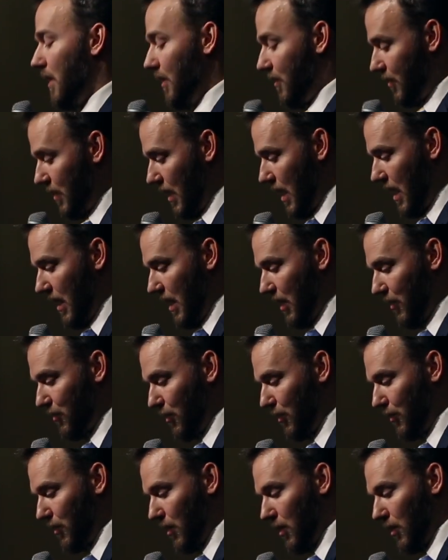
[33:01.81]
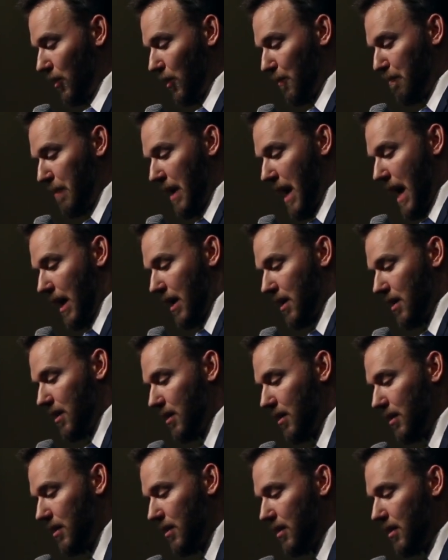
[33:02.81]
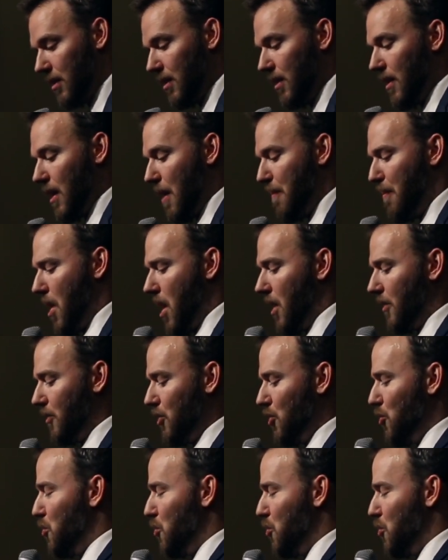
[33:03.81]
Instead, history is going to look back upon